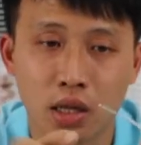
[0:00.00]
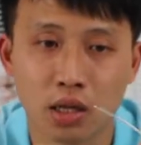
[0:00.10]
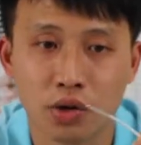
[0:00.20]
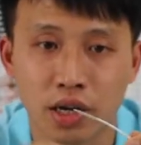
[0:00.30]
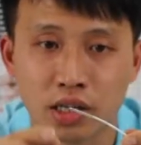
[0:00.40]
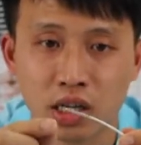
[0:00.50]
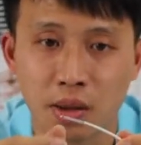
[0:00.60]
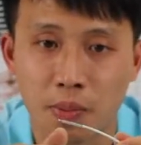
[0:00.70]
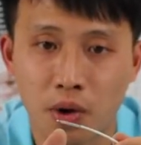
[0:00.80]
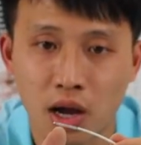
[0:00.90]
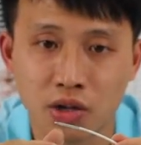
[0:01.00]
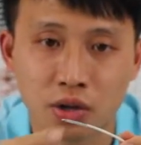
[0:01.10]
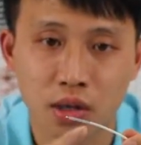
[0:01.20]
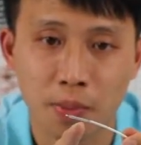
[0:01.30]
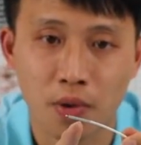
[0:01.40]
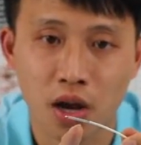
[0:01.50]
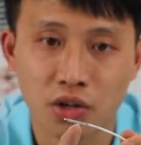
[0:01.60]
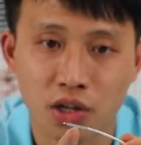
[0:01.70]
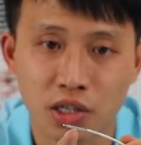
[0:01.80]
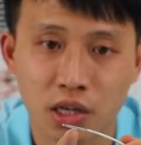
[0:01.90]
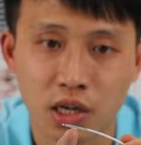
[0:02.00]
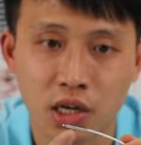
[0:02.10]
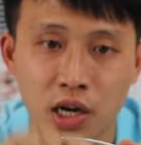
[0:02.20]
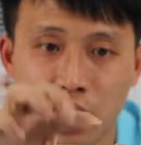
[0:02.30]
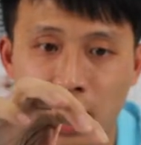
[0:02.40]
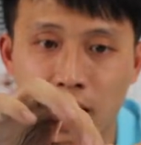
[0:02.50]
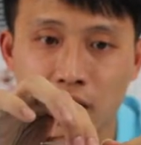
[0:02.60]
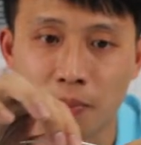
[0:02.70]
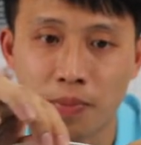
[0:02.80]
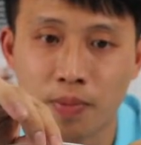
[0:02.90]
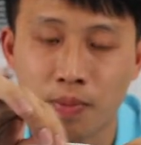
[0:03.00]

You can see the brush. The brush is here and the